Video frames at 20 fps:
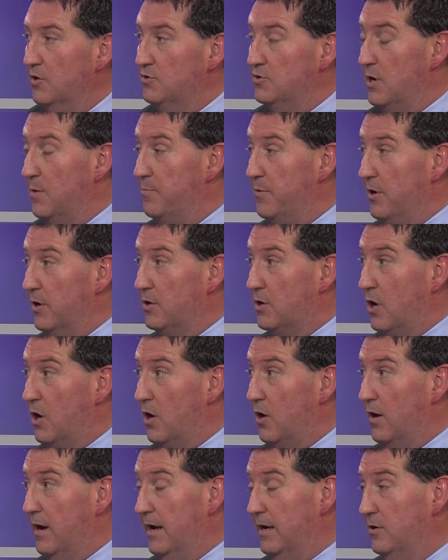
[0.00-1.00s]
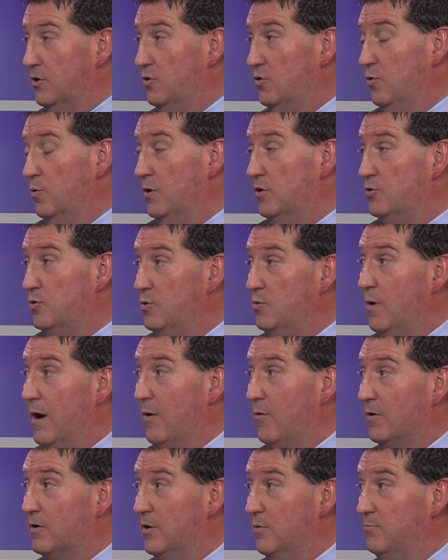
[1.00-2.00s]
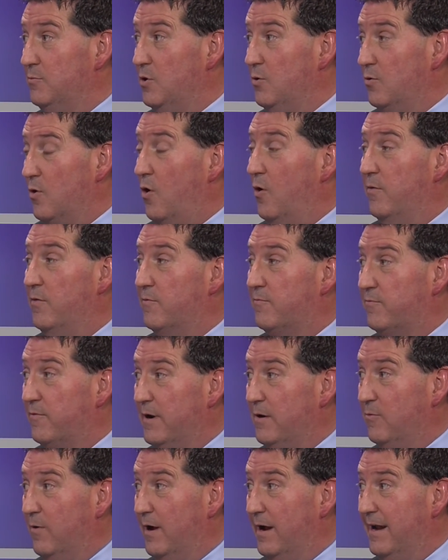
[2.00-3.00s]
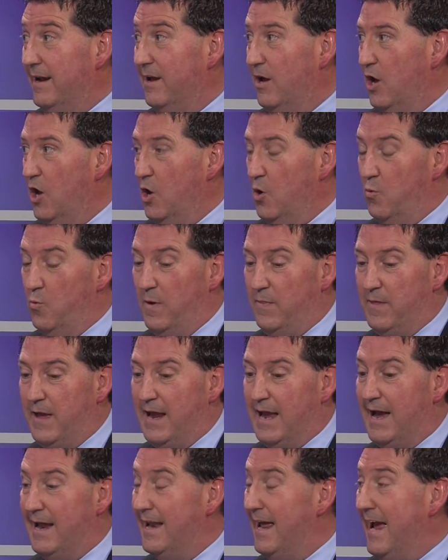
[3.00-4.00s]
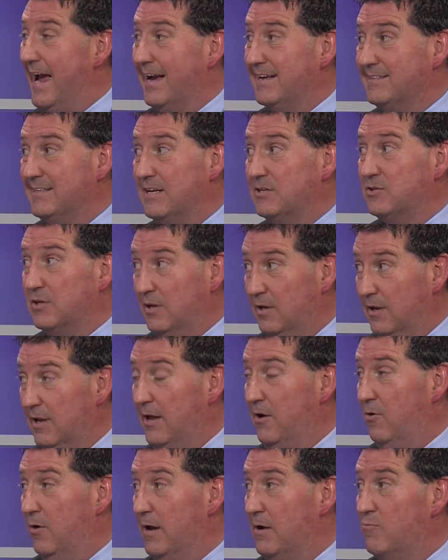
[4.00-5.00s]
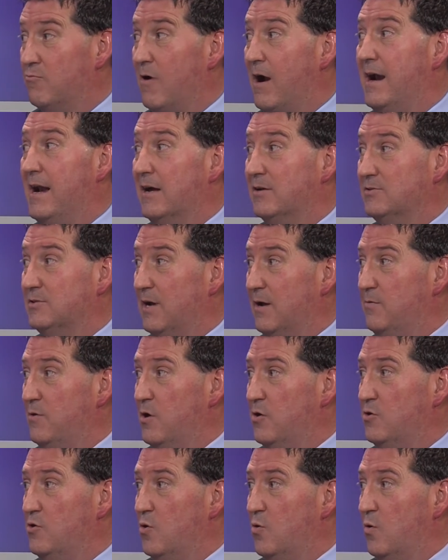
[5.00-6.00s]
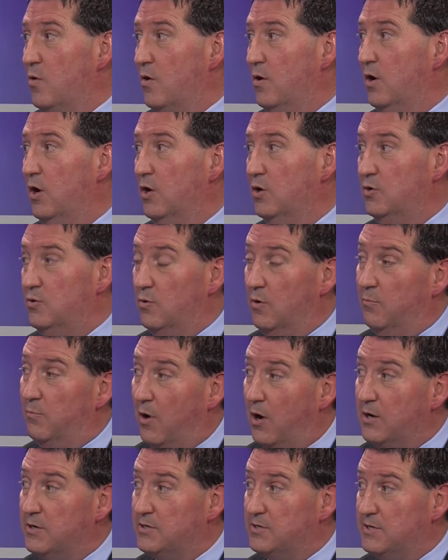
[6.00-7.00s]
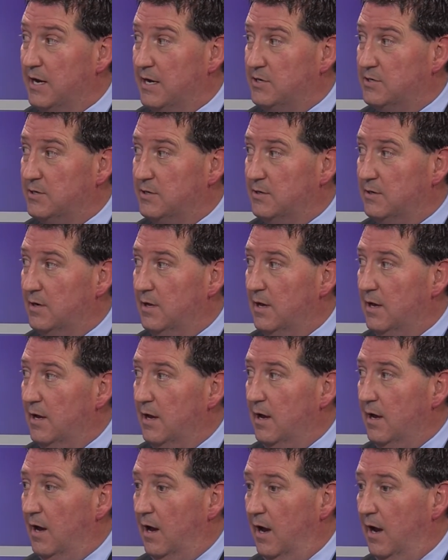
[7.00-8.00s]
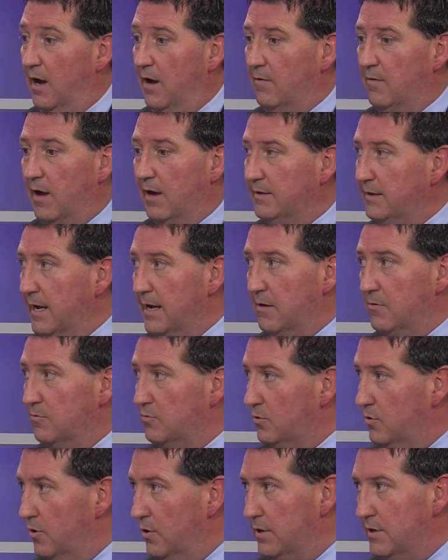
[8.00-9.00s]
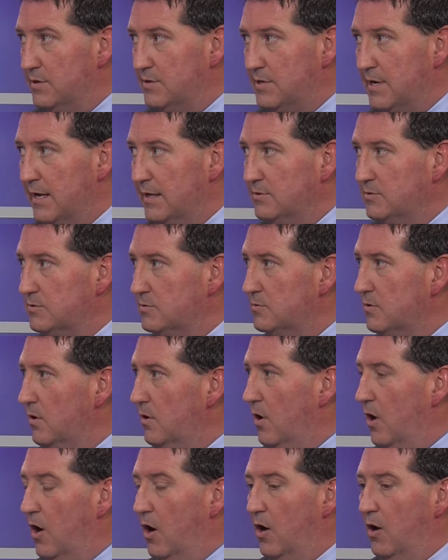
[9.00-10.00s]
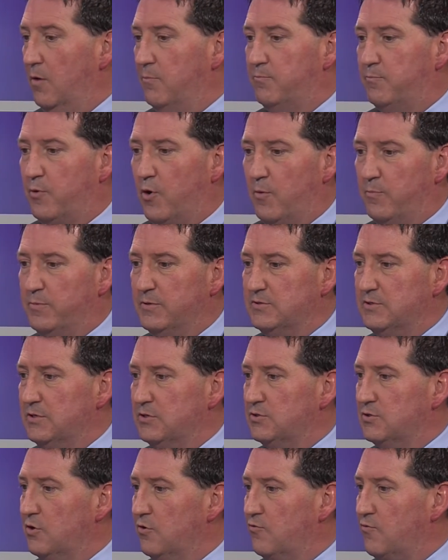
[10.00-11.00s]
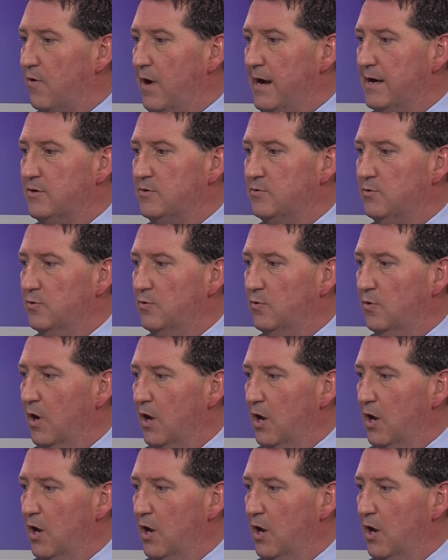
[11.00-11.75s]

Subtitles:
jump in a car and do a 2-hour commute on the freeway when they had access literally right outside their door to a BART station. Again, good intents. Our purpose is to try to